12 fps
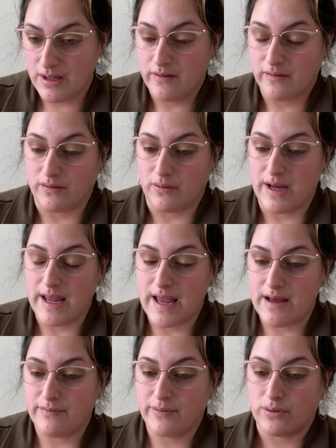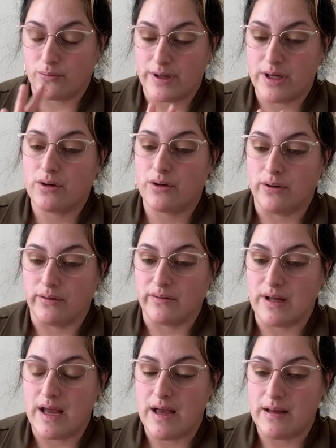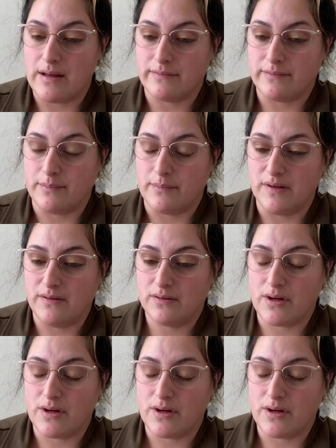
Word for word: So I have three girls. I have Mrs.